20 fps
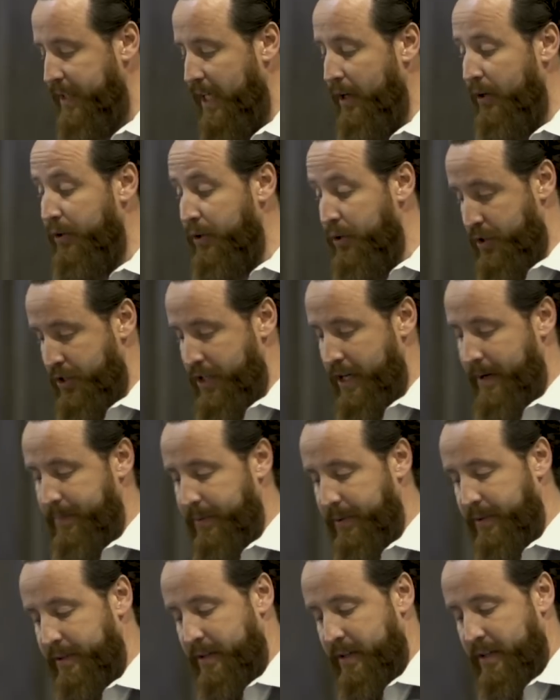and
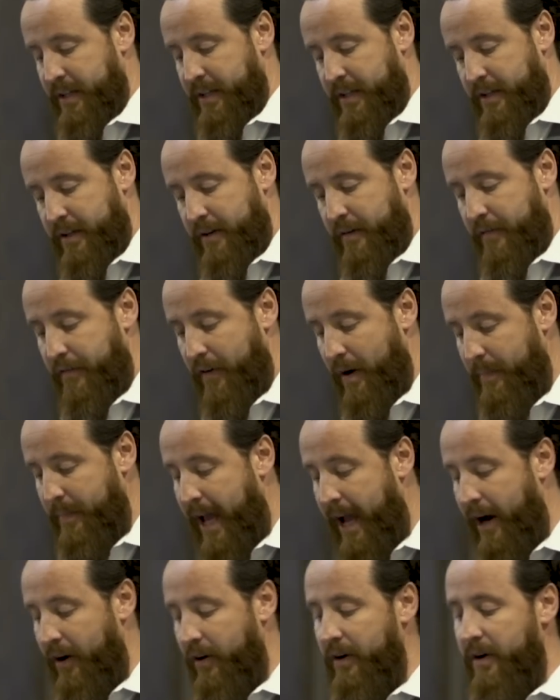under-shepherd, from
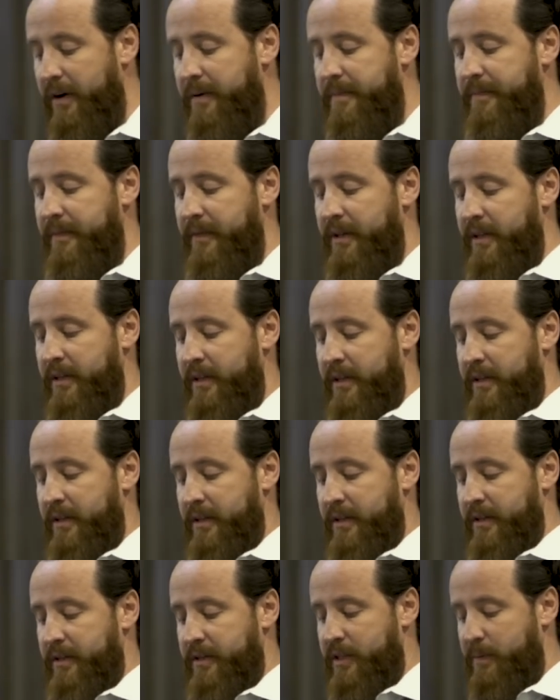error.
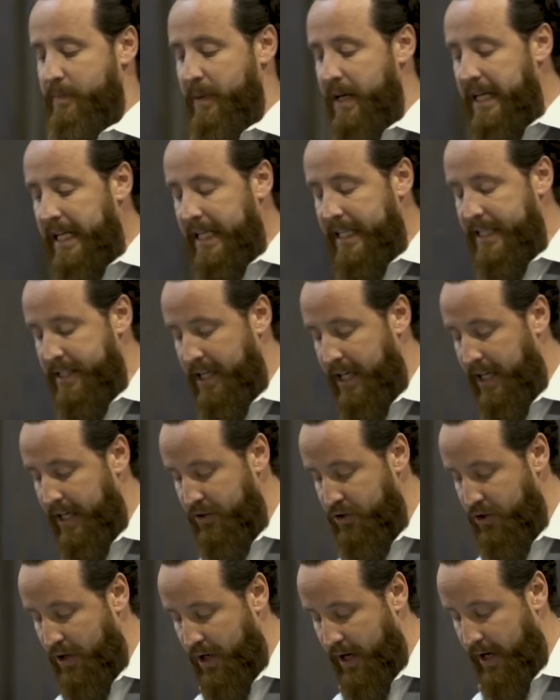Speak and
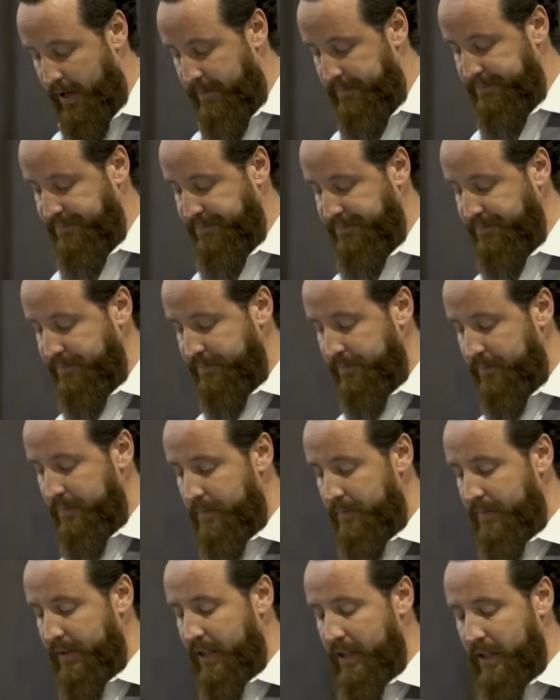teach, God.
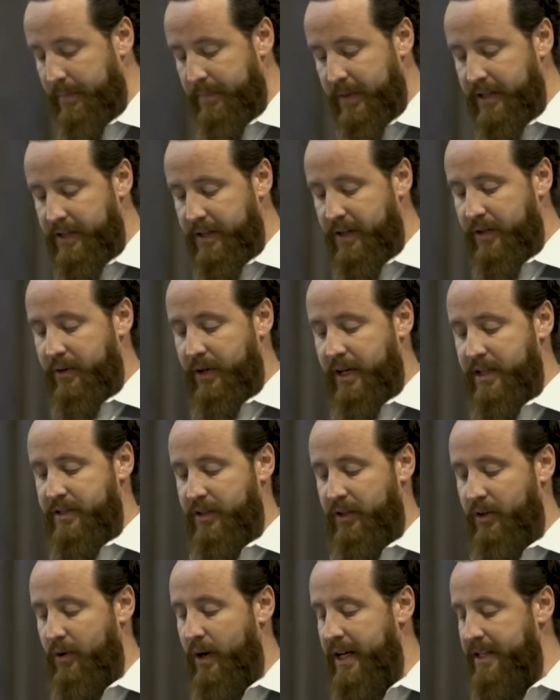Let me decrease
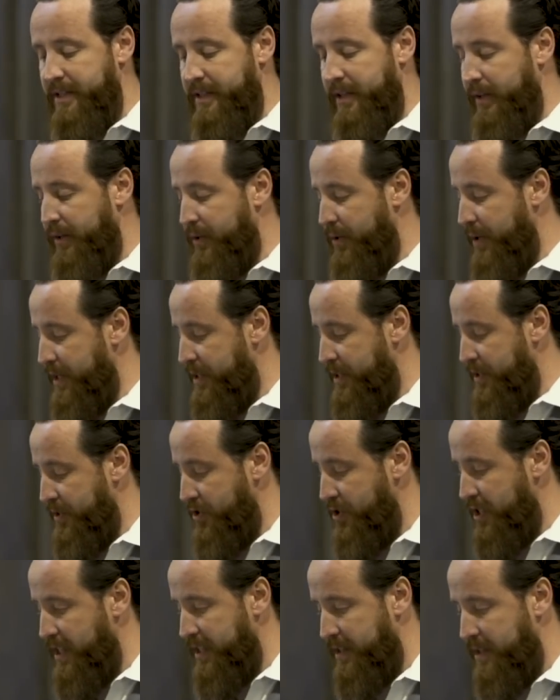and Christ increase in
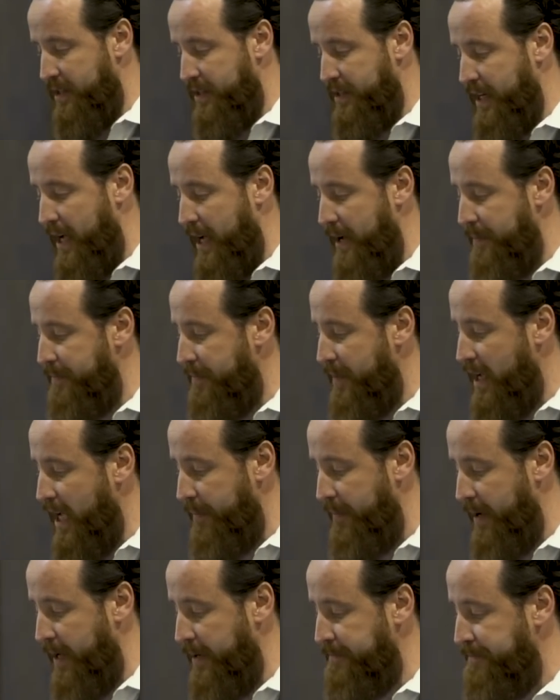Jesus' name.
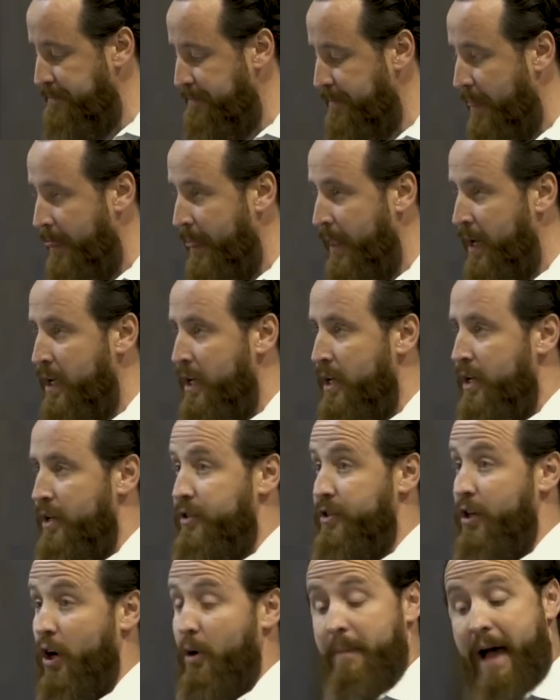Amen.
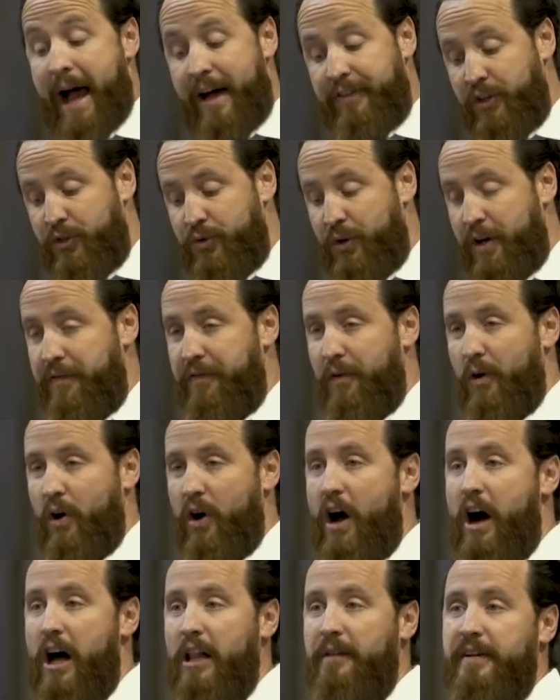So, Matthew
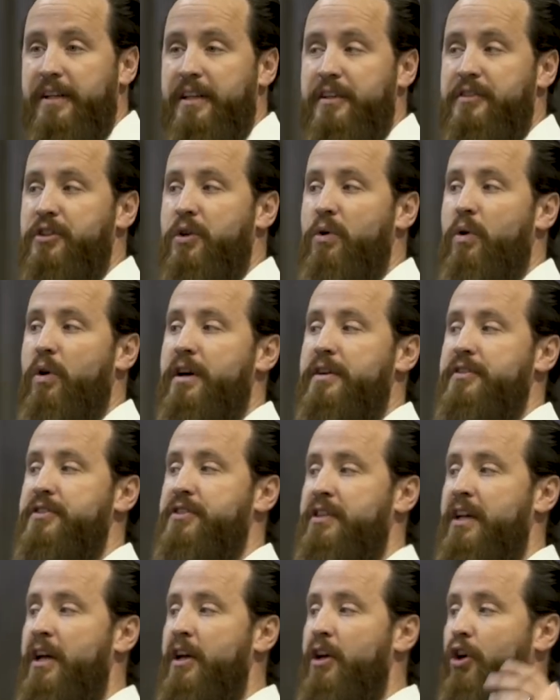24, Olivet
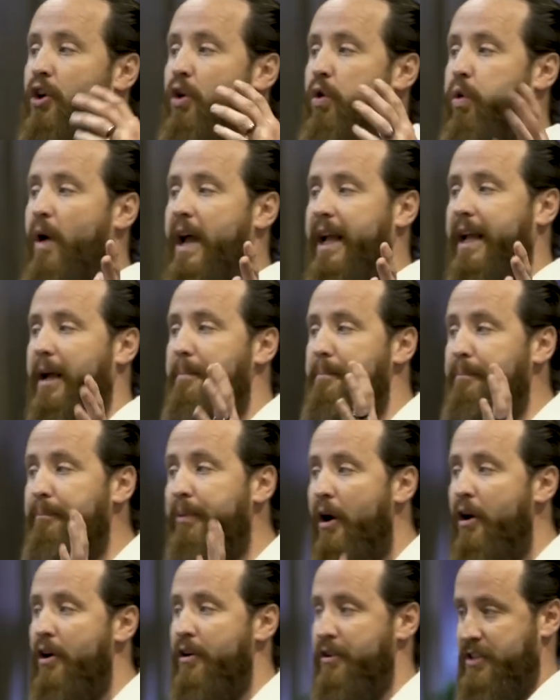Discourse. Quick
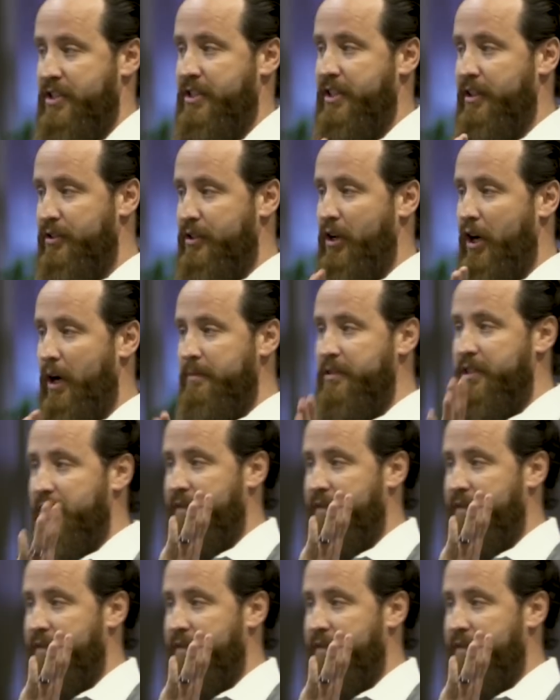burst in terms